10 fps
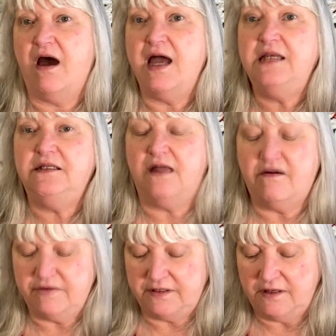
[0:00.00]
I
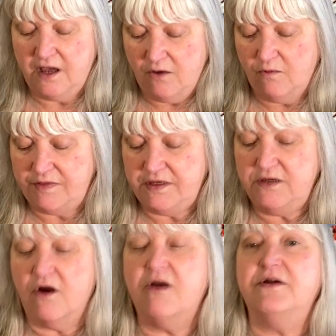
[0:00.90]
love it when the
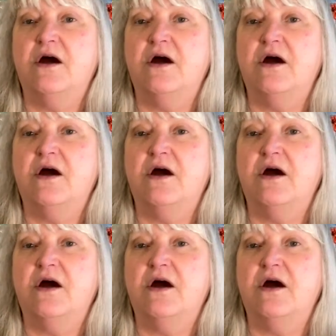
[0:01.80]
yarn